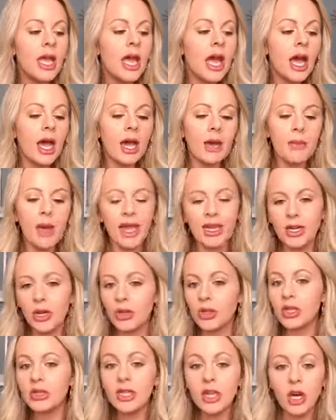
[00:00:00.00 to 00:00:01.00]
I know
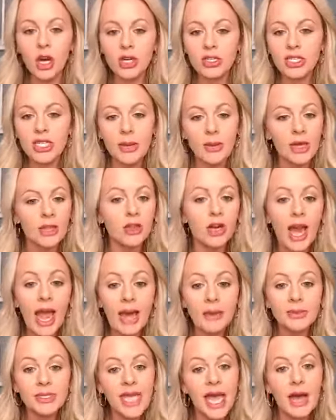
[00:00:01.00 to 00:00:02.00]
that there are some other
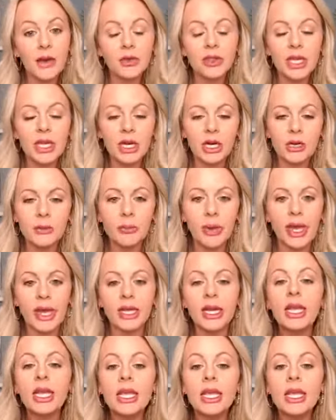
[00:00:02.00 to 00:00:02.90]
apps out there, but